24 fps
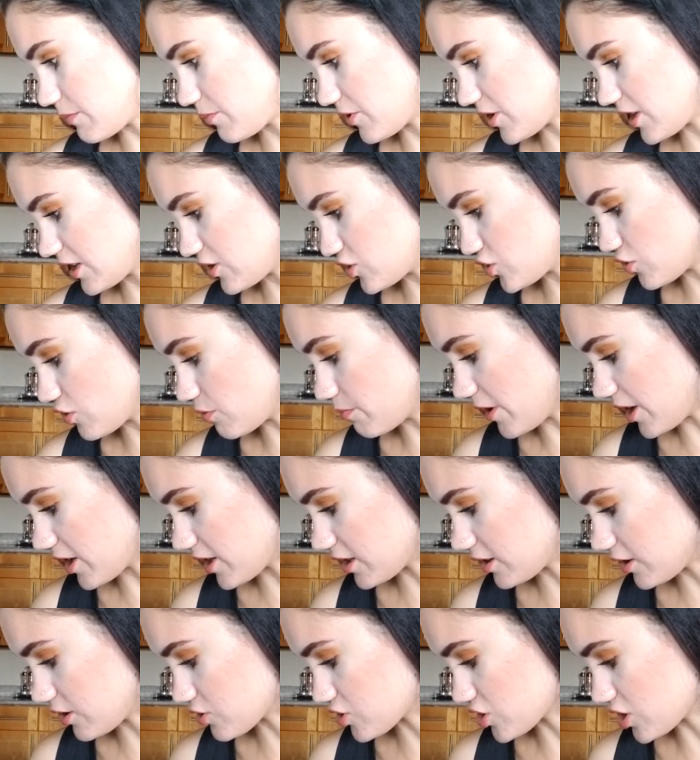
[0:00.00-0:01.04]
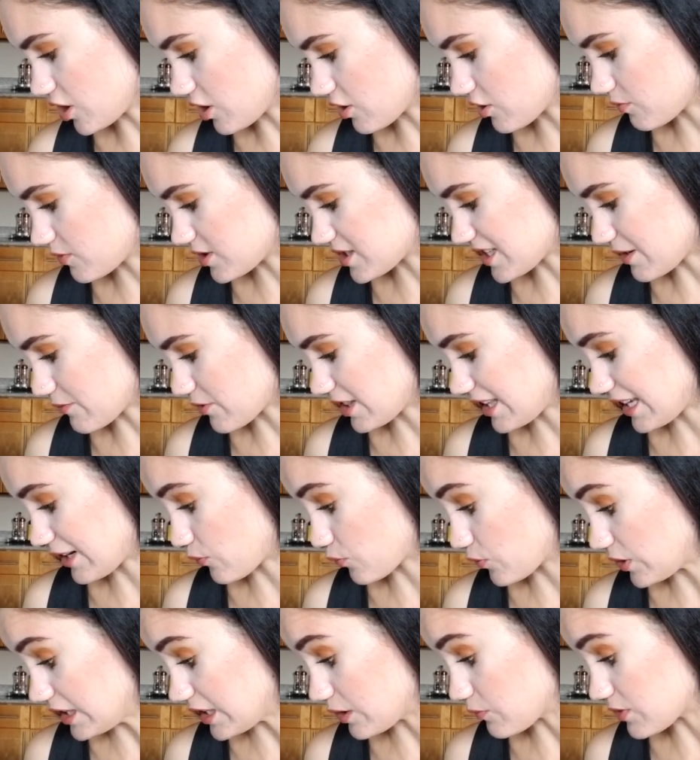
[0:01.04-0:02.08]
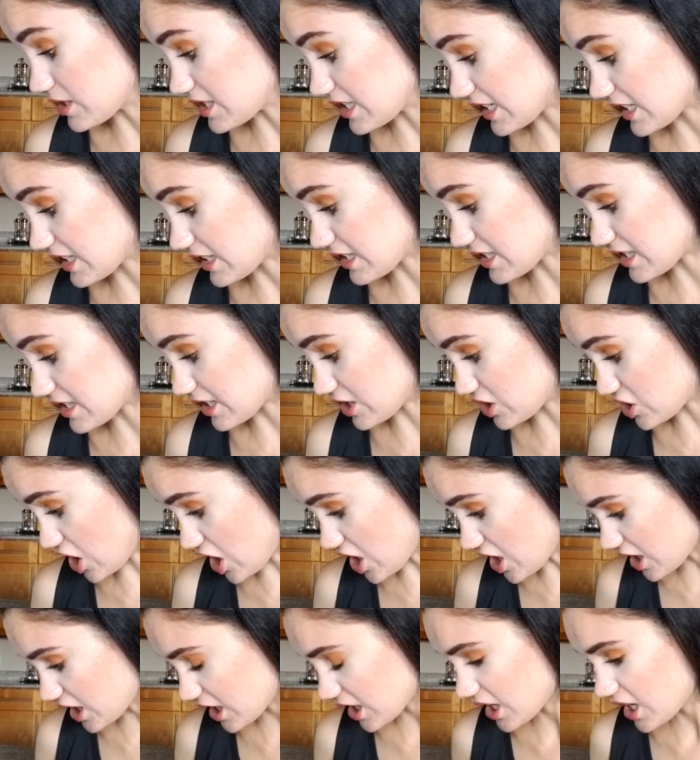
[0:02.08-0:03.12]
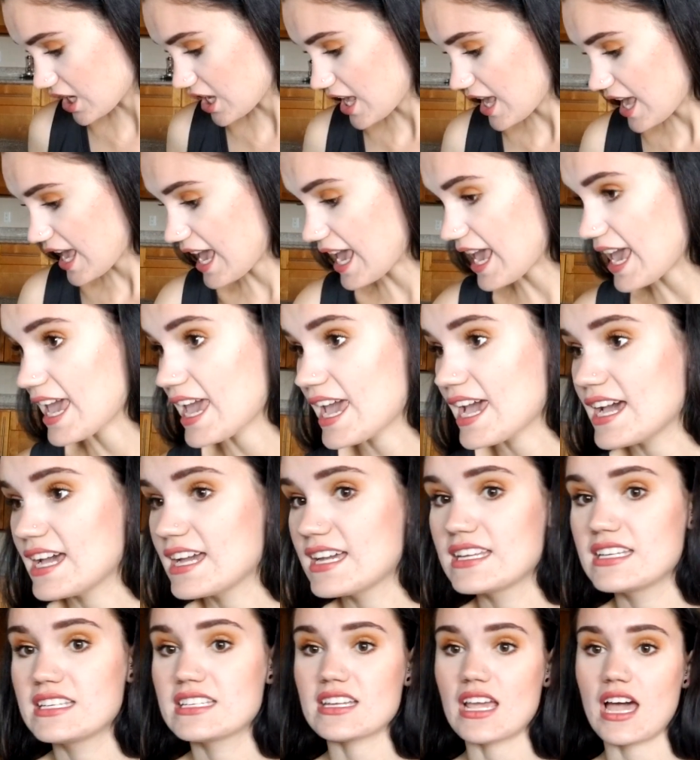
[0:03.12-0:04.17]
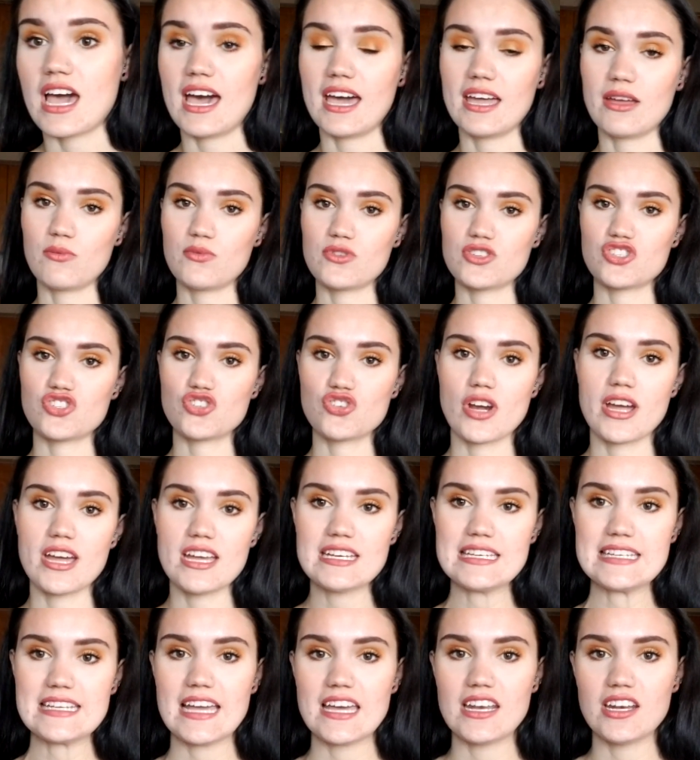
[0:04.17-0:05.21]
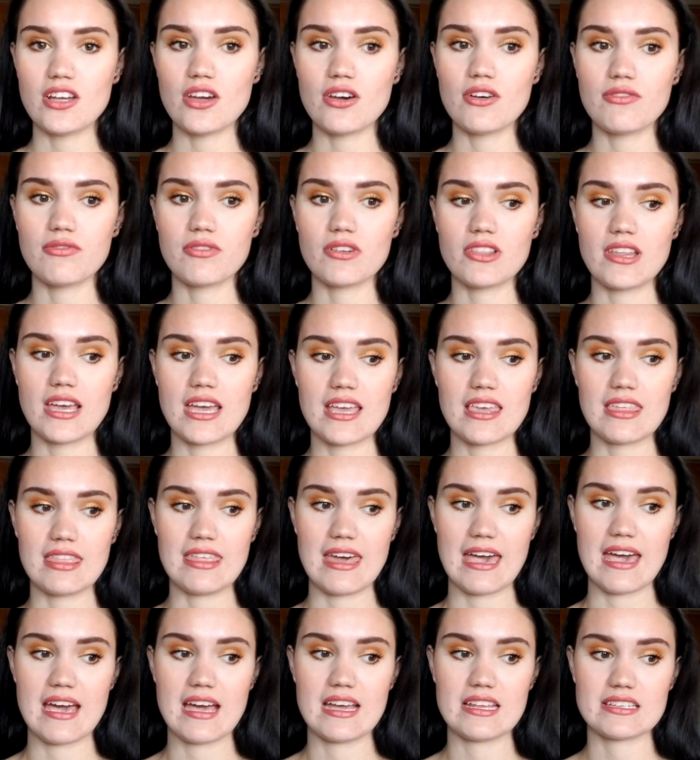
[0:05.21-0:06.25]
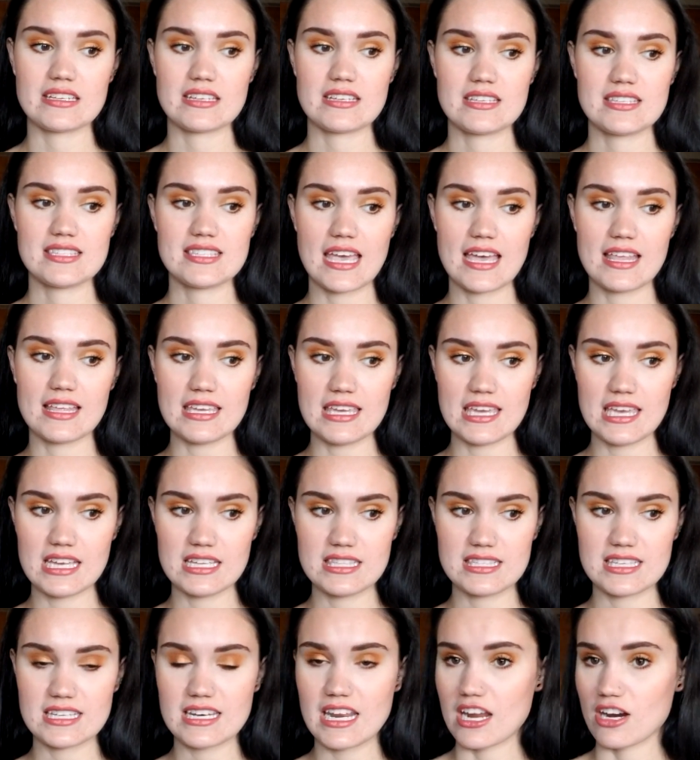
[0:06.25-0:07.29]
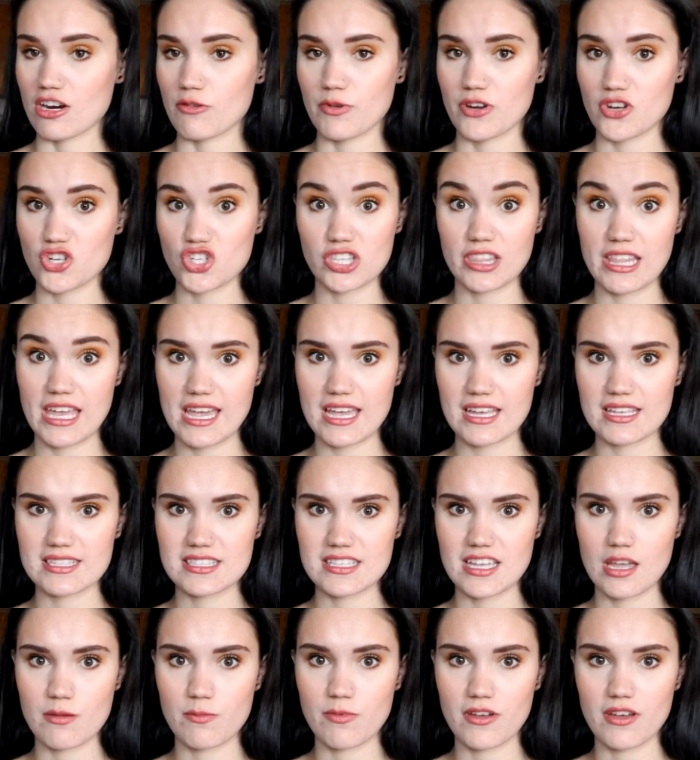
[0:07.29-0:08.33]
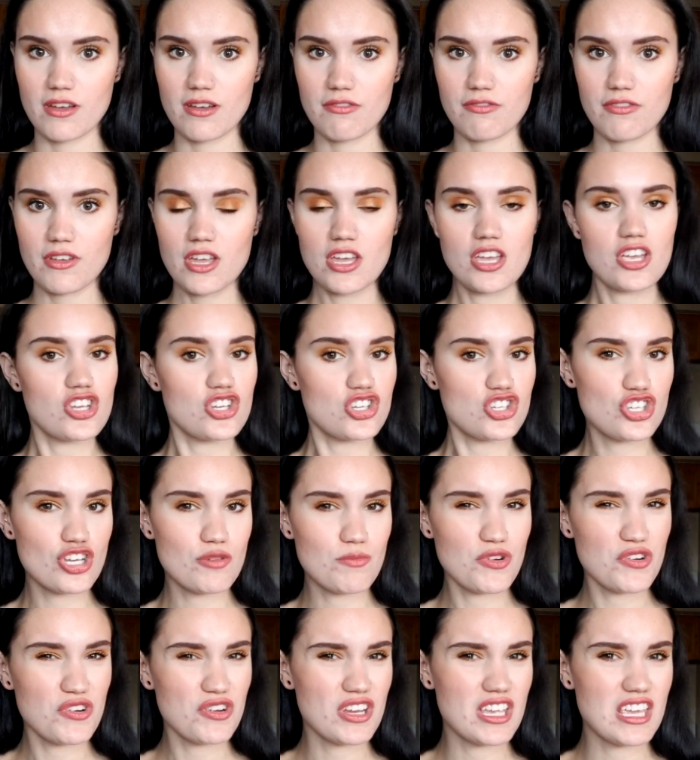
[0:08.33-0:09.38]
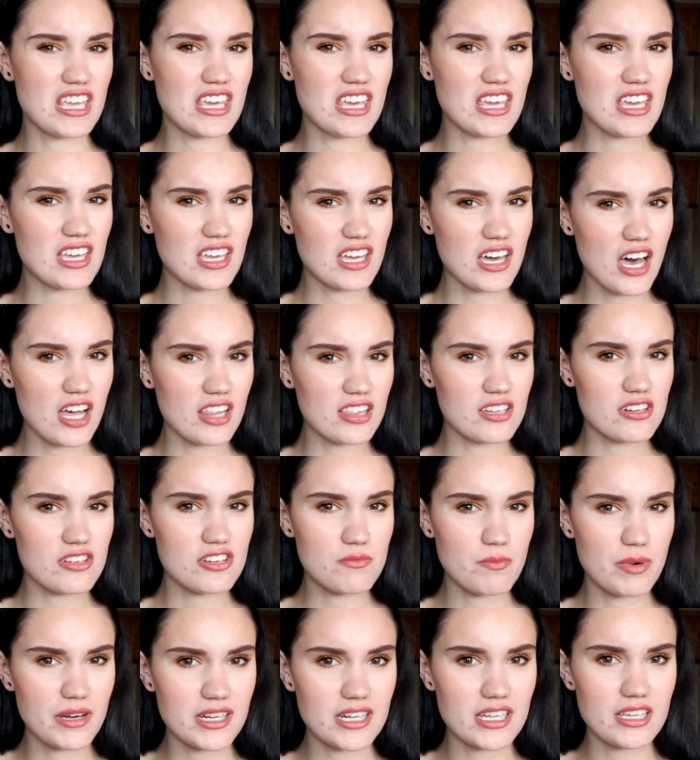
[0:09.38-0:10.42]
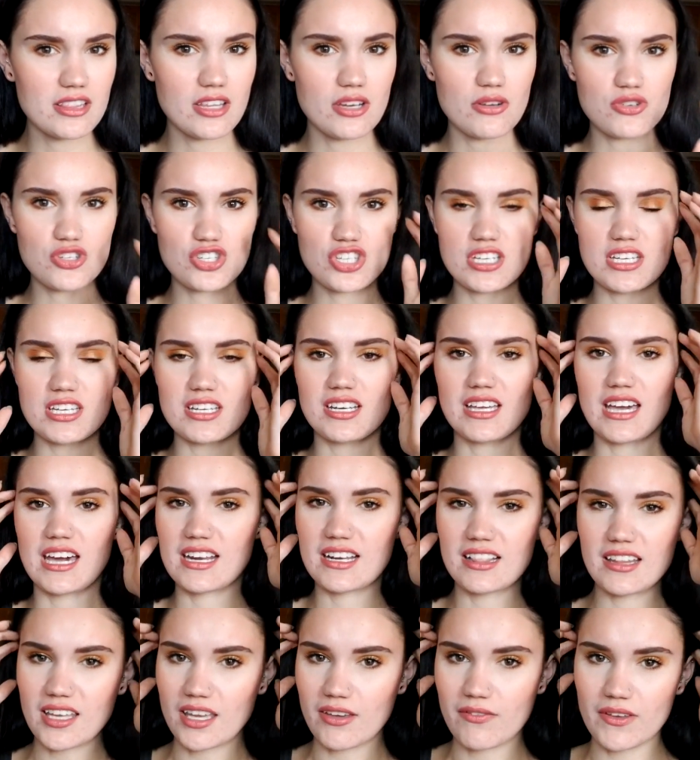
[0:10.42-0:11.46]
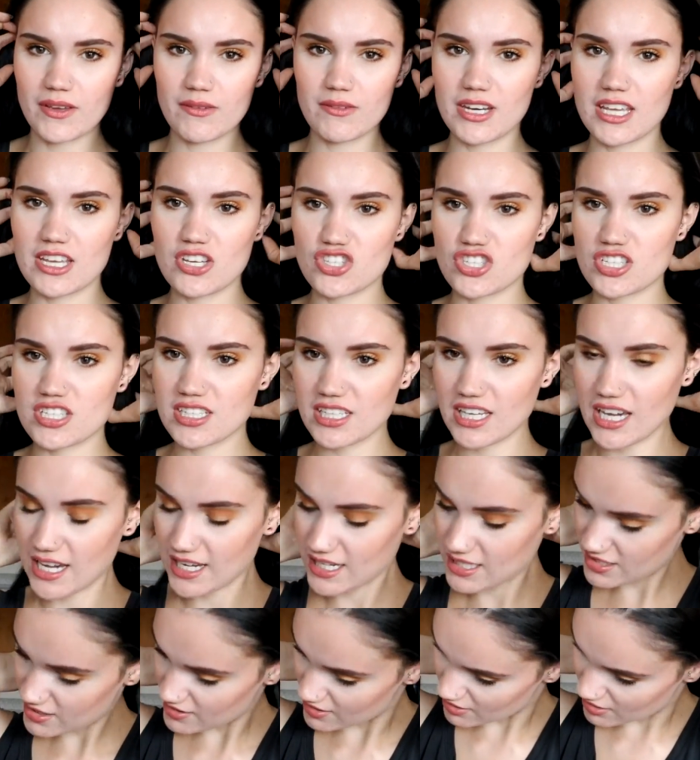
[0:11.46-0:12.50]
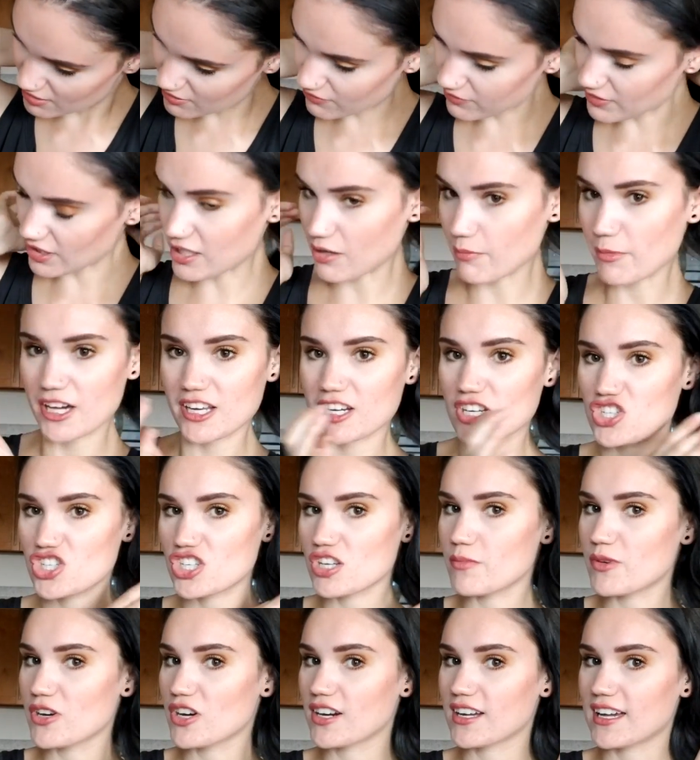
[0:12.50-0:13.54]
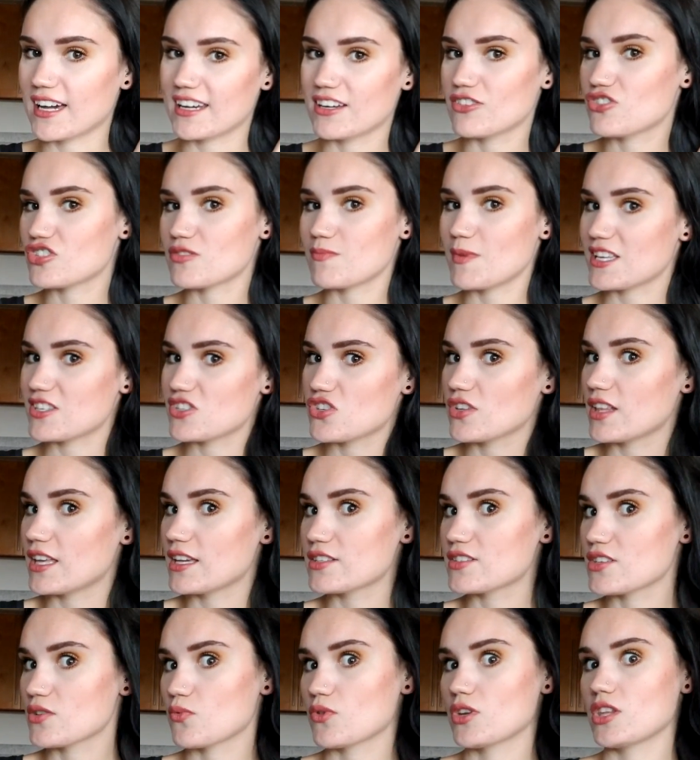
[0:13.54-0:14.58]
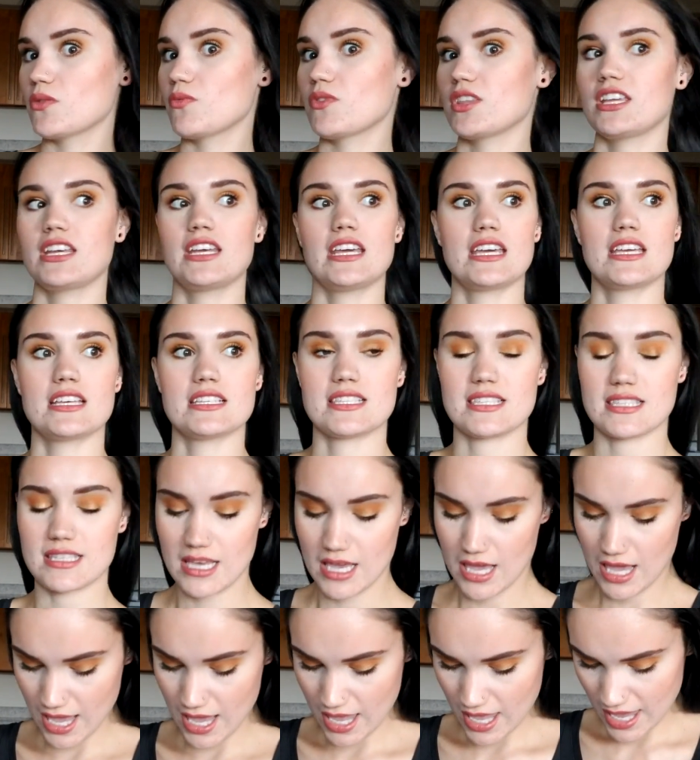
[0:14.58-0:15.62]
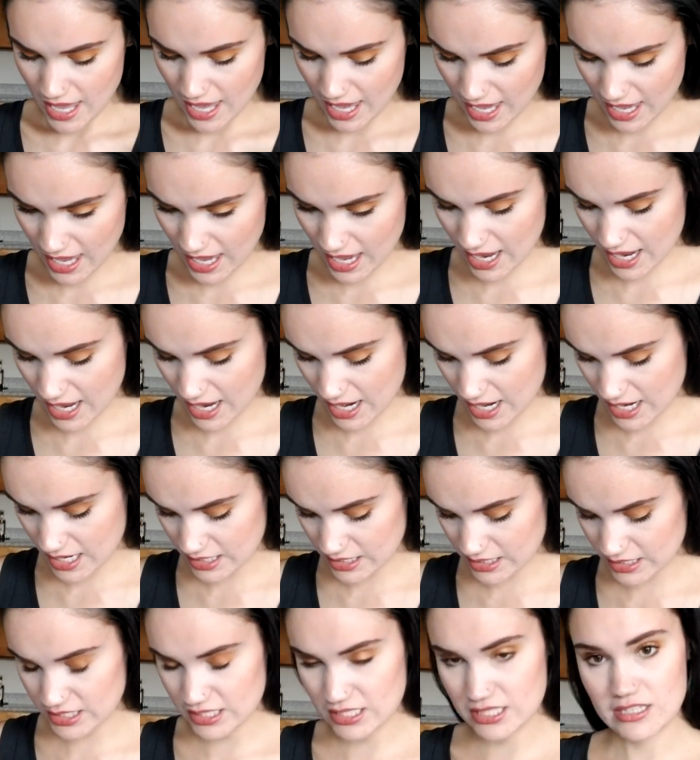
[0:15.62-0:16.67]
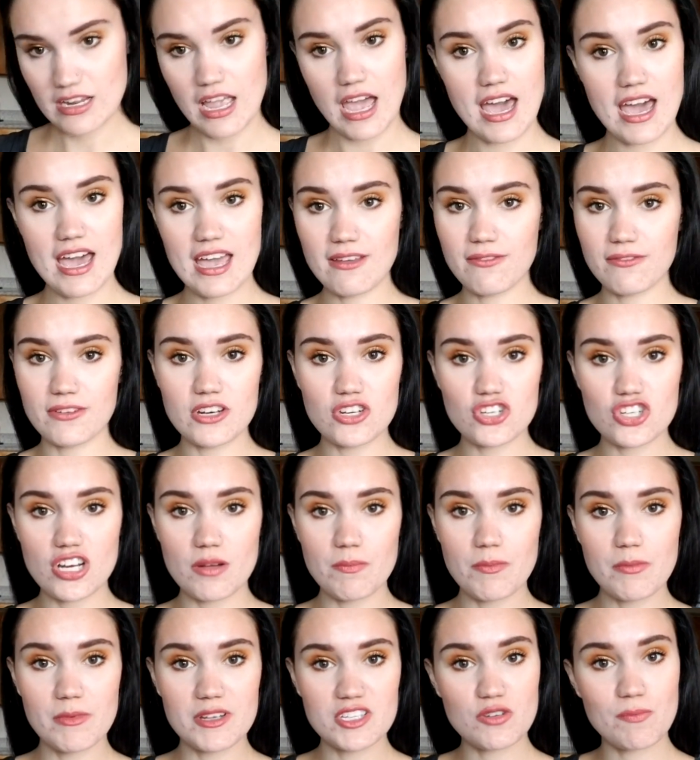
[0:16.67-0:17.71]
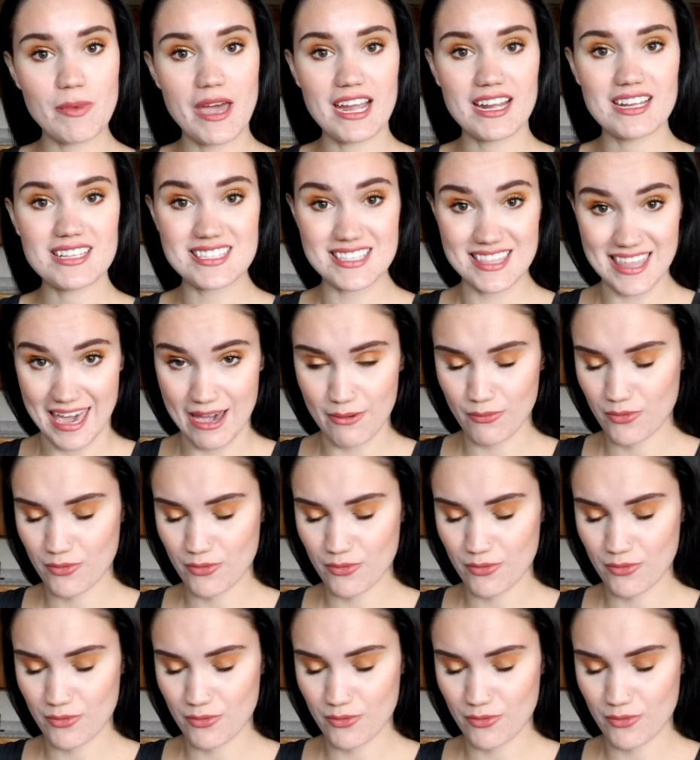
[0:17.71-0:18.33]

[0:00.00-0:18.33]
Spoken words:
putting into a body lotion, all the ones that were like really ridiculously dark. And I was trying to kind of go for like that Sally Hansen Airbrush Legs type of shimmery colored body lotion, kind of like a foundation, kind of like a body shimmer, kind of just makes your legs look really, really nice. And I finished up a bunch of packets that